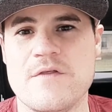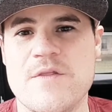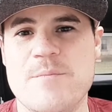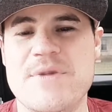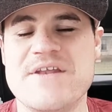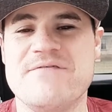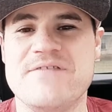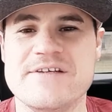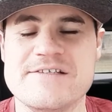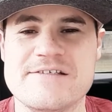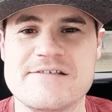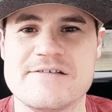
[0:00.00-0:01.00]
the
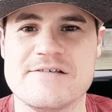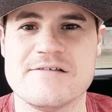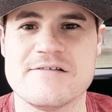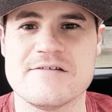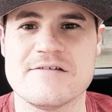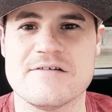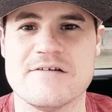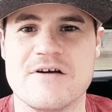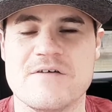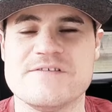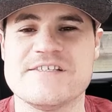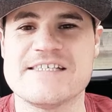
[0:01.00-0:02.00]
benefits
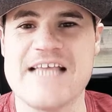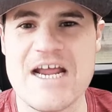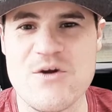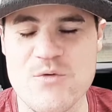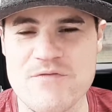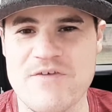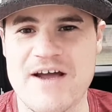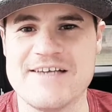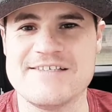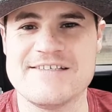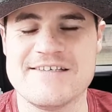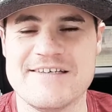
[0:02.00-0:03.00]
of
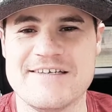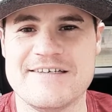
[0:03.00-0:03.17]
sacrifice.